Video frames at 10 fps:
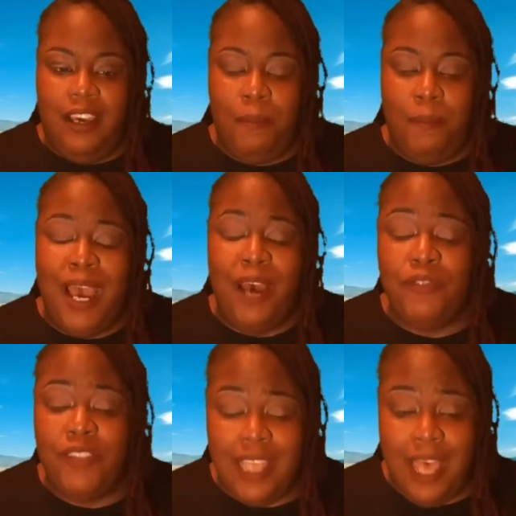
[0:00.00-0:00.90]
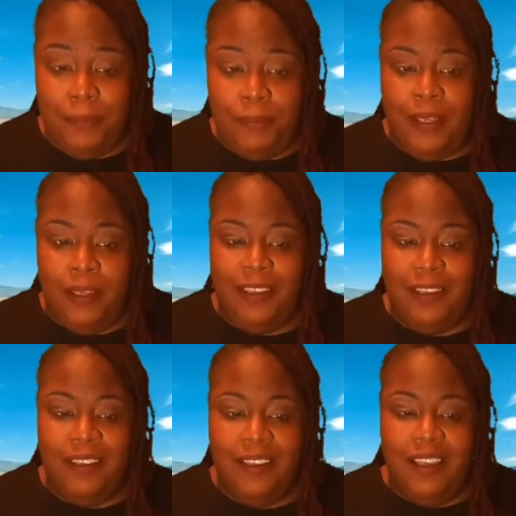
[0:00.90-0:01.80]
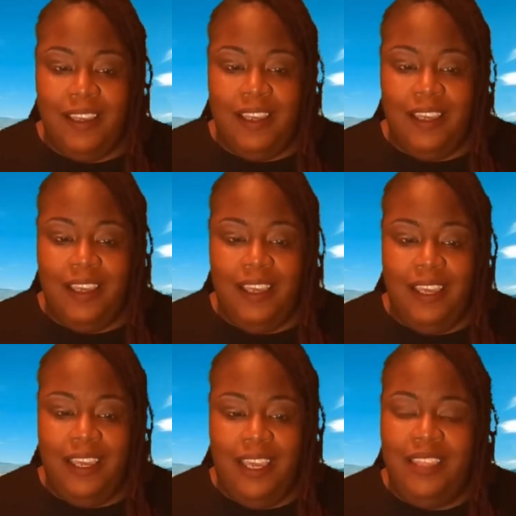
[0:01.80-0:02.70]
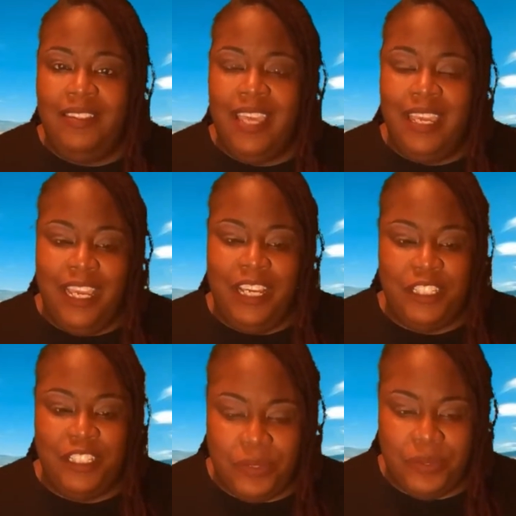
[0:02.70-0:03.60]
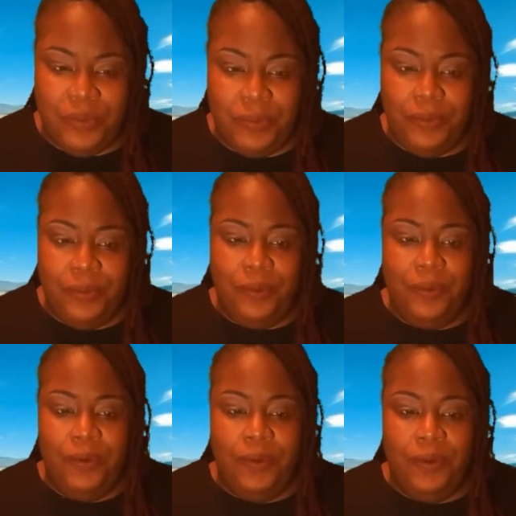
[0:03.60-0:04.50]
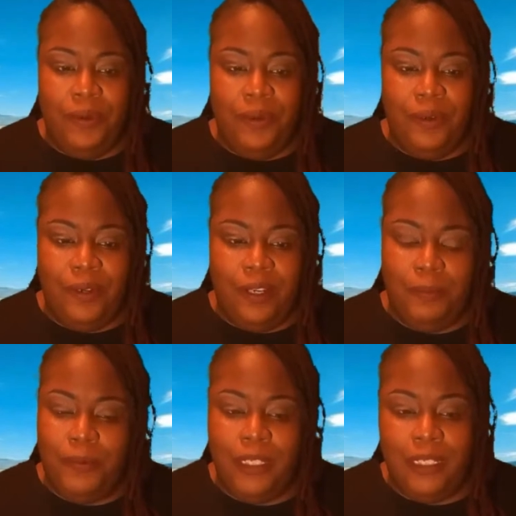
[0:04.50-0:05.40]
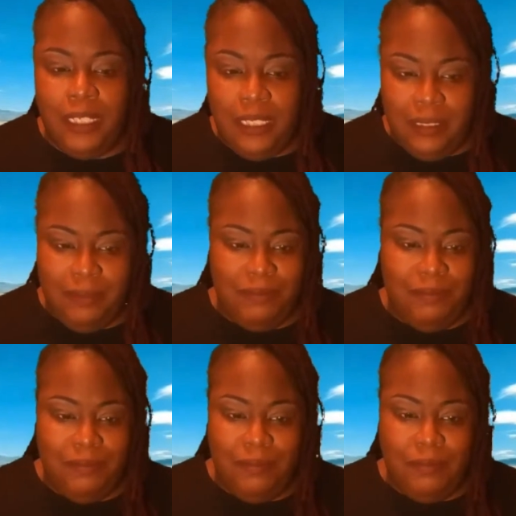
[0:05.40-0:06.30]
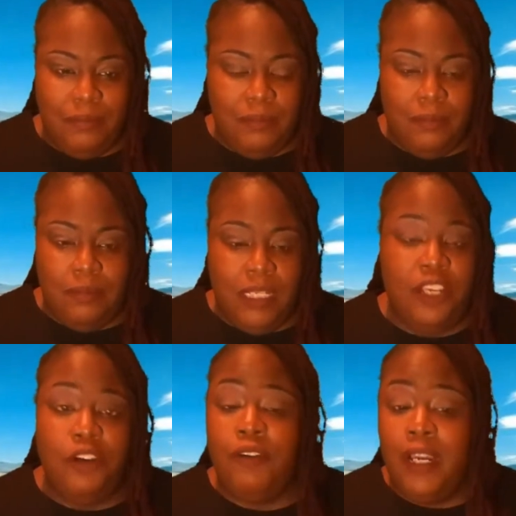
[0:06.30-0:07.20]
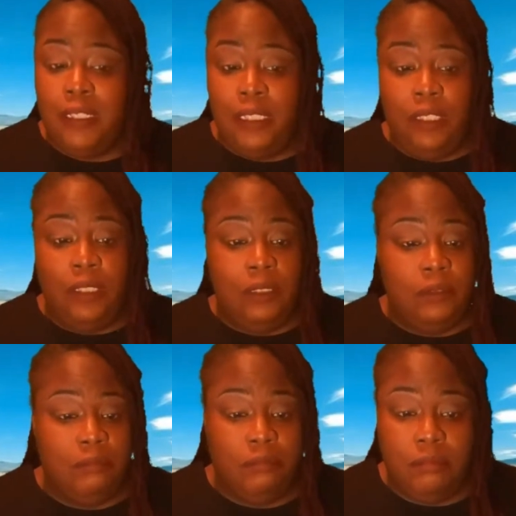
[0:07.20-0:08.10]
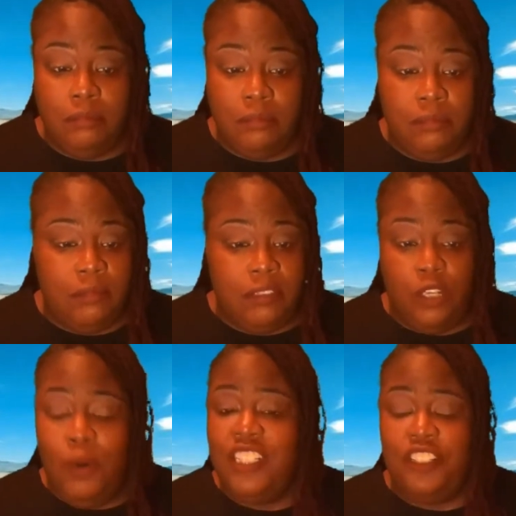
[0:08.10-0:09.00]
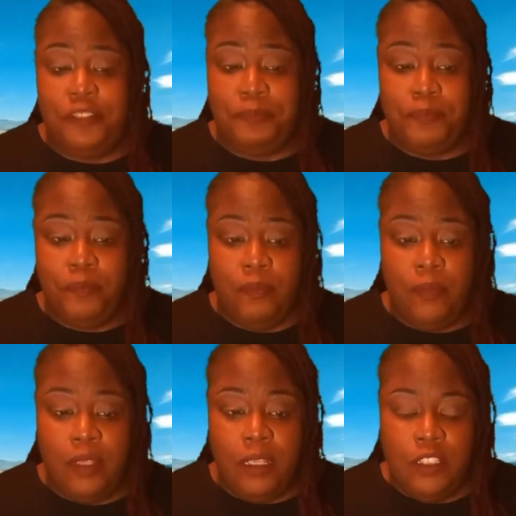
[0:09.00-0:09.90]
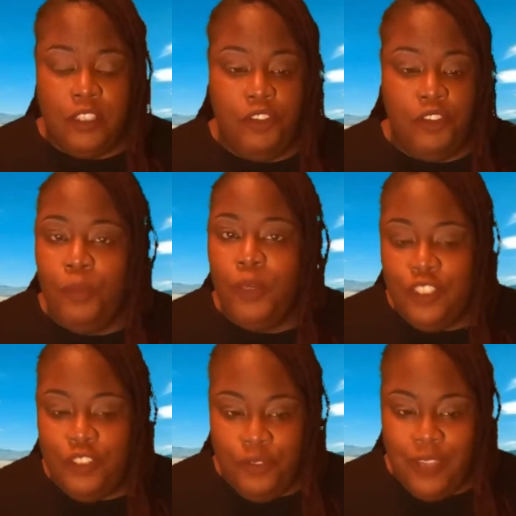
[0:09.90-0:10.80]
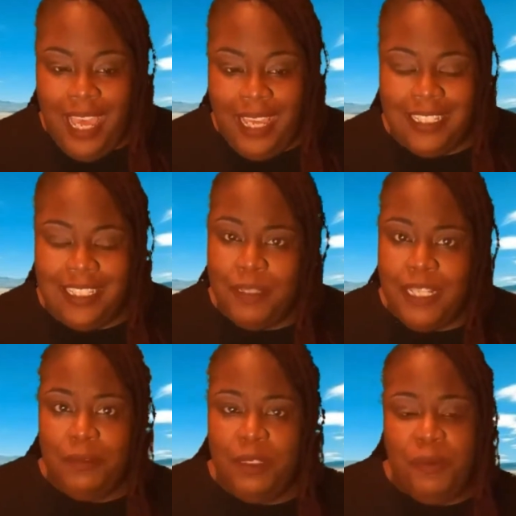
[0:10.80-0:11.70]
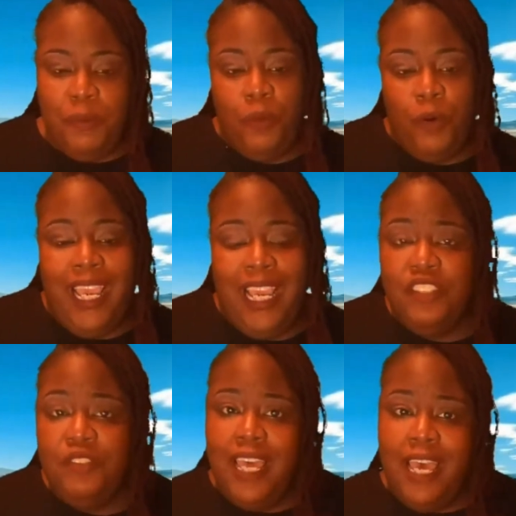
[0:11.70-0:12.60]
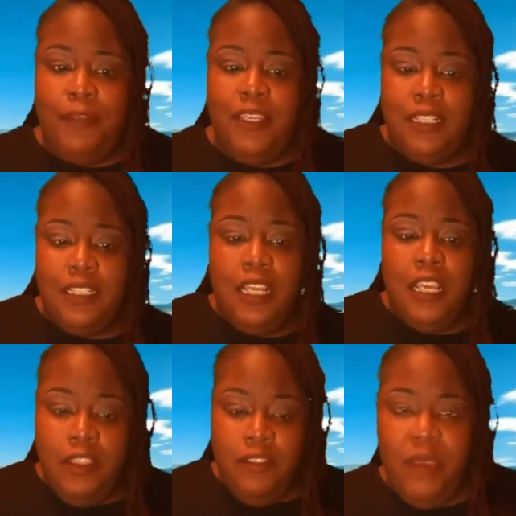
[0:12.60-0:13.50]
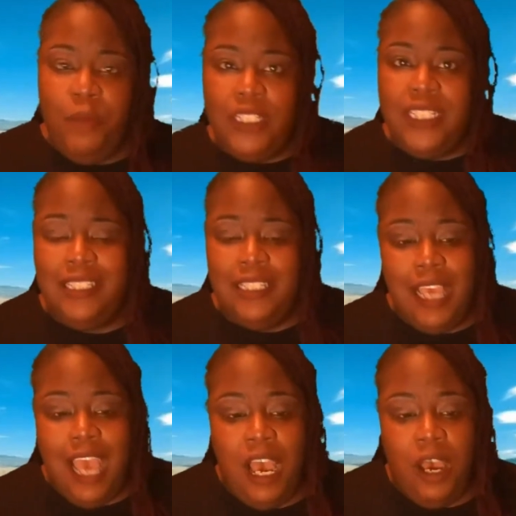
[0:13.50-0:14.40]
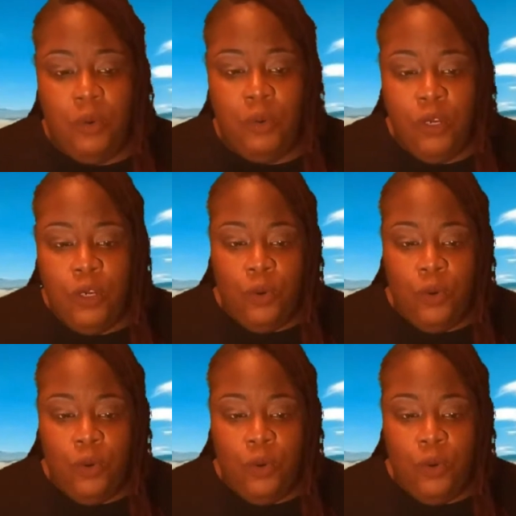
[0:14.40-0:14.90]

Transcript: about the topic, and they answer completely incorrectly the question. So you don't want to do that, because sometimes people will ask you that because they want to see how